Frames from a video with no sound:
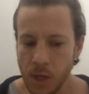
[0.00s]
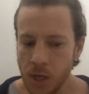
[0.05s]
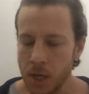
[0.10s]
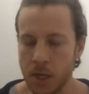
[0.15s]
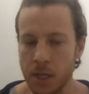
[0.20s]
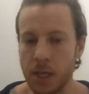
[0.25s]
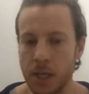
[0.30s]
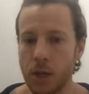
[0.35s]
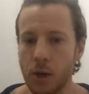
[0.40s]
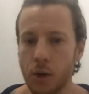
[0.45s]

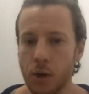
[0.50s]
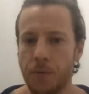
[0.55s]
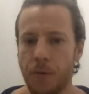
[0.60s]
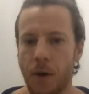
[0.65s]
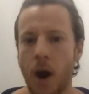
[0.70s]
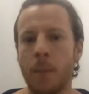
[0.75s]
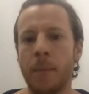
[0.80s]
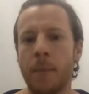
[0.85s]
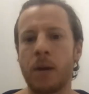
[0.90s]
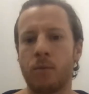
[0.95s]
yield
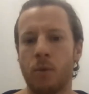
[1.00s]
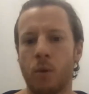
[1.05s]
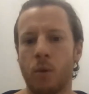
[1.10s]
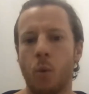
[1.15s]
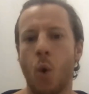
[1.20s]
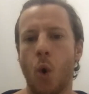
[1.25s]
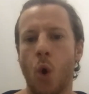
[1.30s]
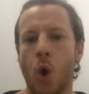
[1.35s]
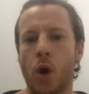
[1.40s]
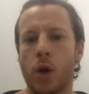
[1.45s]
farming
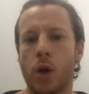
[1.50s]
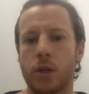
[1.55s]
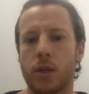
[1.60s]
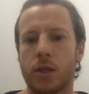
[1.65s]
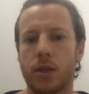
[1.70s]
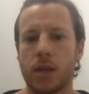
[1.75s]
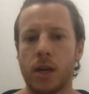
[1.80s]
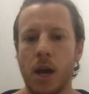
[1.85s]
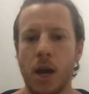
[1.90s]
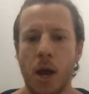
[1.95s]

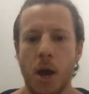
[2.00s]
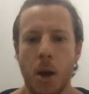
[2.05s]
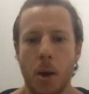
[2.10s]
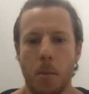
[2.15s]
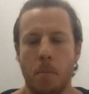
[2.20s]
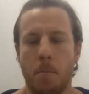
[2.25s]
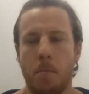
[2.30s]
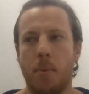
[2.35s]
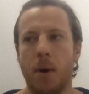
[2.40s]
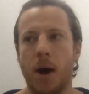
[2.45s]
rewards
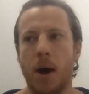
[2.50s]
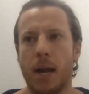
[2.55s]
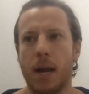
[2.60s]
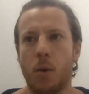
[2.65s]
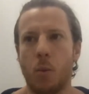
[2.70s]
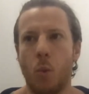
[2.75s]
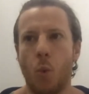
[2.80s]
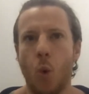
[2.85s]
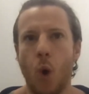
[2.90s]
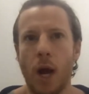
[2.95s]
but
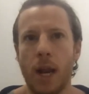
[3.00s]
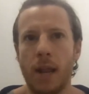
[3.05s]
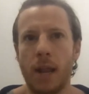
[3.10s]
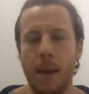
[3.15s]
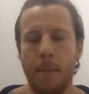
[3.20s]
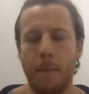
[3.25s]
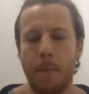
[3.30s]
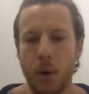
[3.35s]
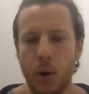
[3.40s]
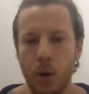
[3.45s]
when
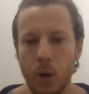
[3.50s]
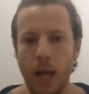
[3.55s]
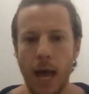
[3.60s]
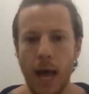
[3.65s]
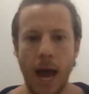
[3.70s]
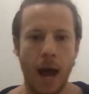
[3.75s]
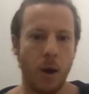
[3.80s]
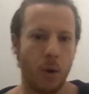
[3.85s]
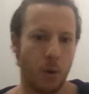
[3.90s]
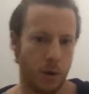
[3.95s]
they pull
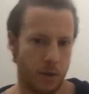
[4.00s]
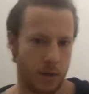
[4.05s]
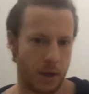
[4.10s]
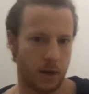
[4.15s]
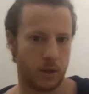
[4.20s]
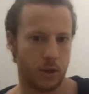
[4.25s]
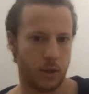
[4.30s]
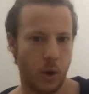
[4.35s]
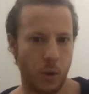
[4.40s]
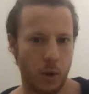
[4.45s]
out their
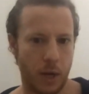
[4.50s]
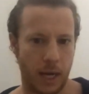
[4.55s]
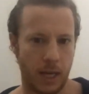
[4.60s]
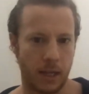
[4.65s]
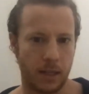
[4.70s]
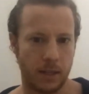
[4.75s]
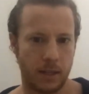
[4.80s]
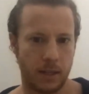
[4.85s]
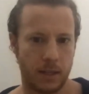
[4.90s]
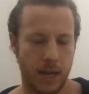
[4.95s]

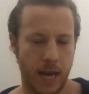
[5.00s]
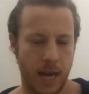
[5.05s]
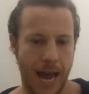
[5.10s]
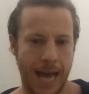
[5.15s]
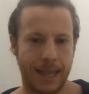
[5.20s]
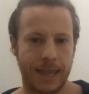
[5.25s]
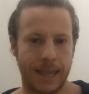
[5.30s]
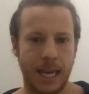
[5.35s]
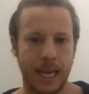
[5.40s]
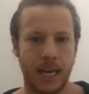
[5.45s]
tokens
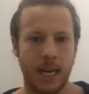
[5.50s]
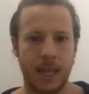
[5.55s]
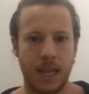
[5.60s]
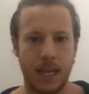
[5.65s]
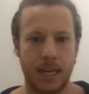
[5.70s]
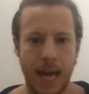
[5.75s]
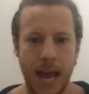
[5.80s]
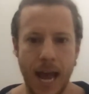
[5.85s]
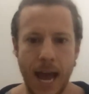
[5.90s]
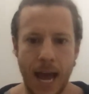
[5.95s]
at the end of the
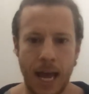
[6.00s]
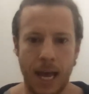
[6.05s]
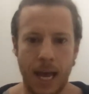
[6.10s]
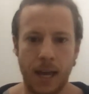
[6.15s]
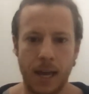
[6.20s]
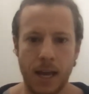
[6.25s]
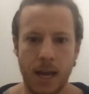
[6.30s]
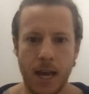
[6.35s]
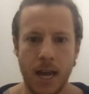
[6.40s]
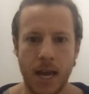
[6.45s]
day,
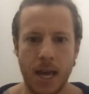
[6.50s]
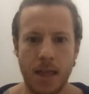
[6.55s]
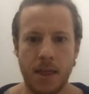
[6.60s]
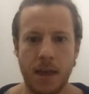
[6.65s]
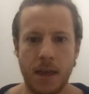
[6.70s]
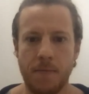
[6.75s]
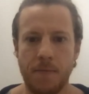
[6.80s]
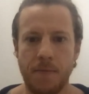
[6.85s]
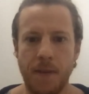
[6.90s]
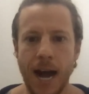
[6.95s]
they
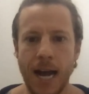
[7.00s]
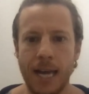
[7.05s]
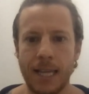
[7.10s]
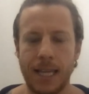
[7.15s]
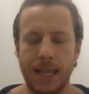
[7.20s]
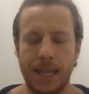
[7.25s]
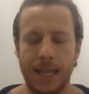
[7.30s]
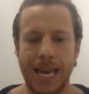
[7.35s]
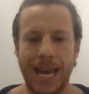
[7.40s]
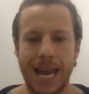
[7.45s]
find
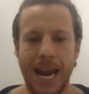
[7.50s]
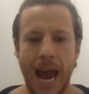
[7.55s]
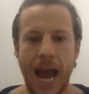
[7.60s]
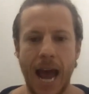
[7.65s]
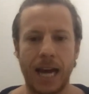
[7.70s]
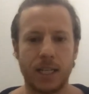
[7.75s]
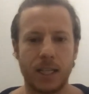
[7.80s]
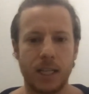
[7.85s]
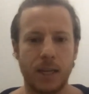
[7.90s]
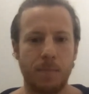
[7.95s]
that they can
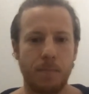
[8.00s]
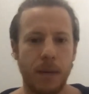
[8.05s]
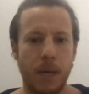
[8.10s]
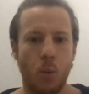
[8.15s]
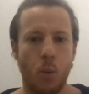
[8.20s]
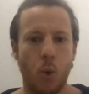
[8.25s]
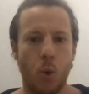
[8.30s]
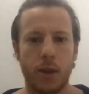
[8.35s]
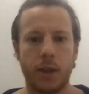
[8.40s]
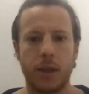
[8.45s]
actually be
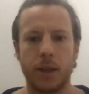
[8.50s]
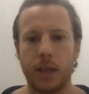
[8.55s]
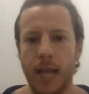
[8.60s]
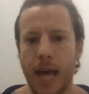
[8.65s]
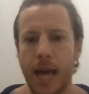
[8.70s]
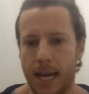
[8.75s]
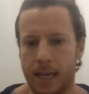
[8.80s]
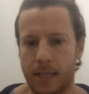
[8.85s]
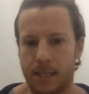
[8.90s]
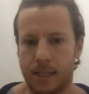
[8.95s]
worth
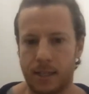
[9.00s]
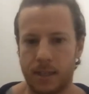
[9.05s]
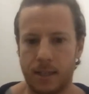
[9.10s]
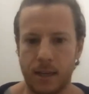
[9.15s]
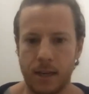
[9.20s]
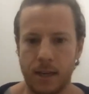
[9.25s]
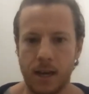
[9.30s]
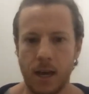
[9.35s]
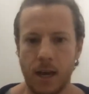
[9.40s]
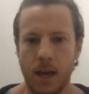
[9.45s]
less
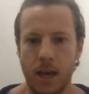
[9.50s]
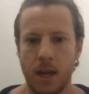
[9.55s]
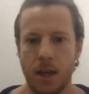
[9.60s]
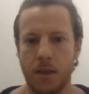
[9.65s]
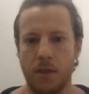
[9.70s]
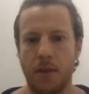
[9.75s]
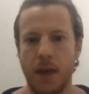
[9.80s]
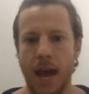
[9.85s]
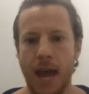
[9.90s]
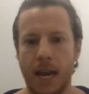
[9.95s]

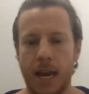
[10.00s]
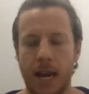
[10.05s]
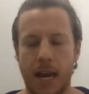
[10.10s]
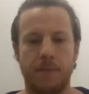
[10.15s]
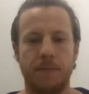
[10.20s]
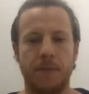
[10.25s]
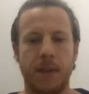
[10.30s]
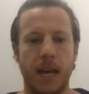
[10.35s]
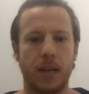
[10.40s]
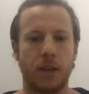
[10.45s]
than if
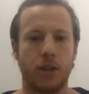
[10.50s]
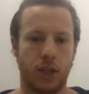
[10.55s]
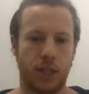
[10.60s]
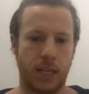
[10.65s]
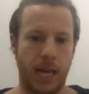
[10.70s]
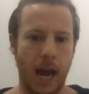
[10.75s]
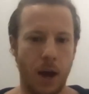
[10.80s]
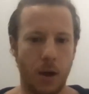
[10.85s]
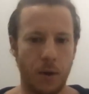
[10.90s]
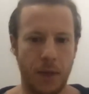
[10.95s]
they had just
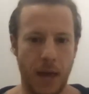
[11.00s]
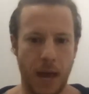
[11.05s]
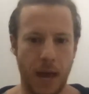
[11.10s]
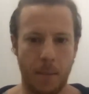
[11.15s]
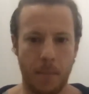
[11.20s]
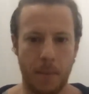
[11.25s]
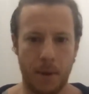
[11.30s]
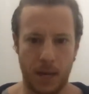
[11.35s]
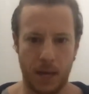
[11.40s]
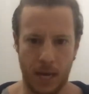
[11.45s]
held
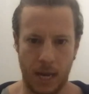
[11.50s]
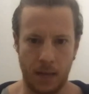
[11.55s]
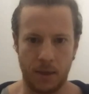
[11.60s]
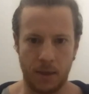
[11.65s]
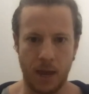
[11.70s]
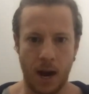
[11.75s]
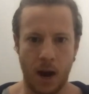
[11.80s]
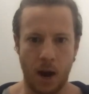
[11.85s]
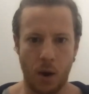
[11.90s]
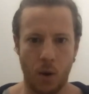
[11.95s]
them in
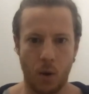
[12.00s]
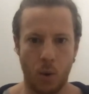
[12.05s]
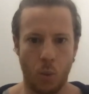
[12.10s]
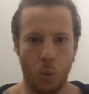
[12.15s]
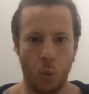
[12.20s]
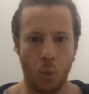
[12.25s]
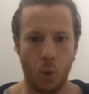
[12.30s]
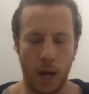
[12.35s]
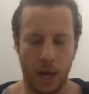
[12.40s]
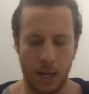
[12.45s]
their
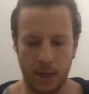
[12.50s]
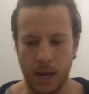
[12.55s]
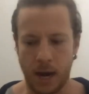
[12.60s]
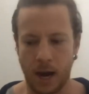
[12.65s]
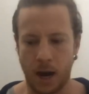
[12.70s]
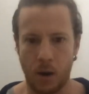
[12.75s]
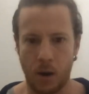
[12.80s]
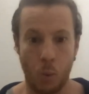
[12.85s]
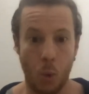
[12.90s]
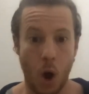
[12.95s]
in
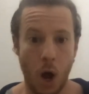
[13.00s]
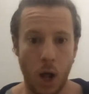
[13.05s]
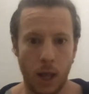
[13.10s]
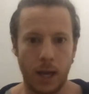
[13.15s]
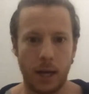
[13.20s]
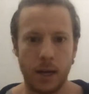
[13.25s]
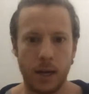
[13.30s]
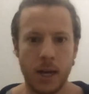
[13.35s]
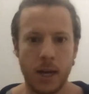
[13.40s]
their wallet.